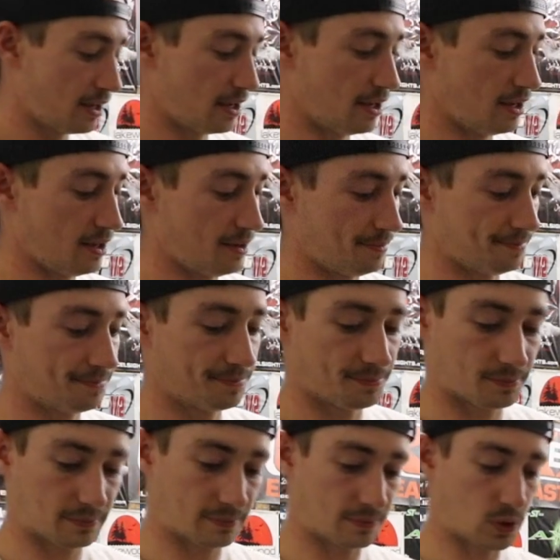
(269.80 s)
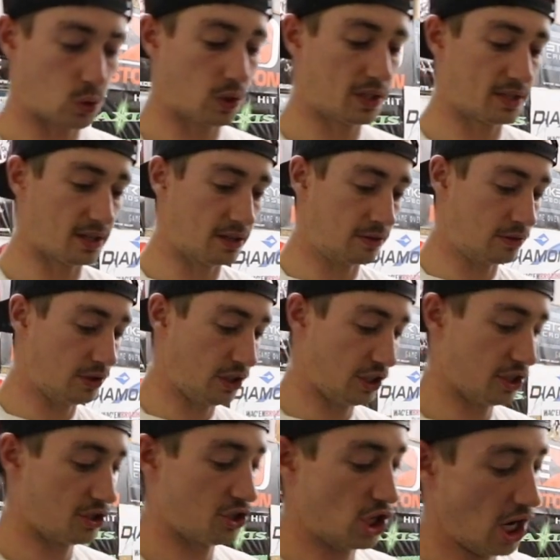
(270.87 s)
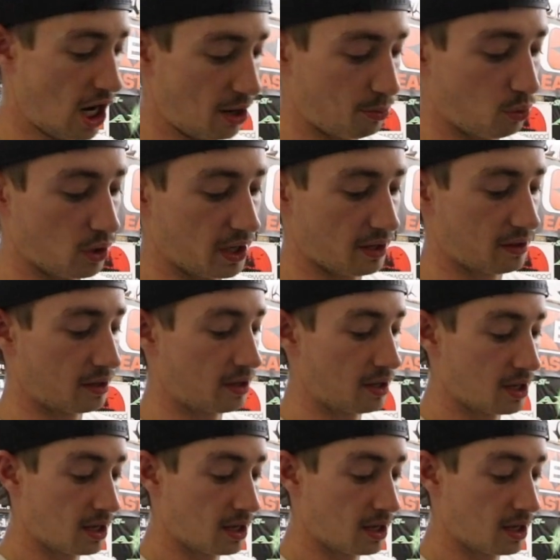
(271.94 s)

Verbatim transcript: Um, Hoyt's done a really good job with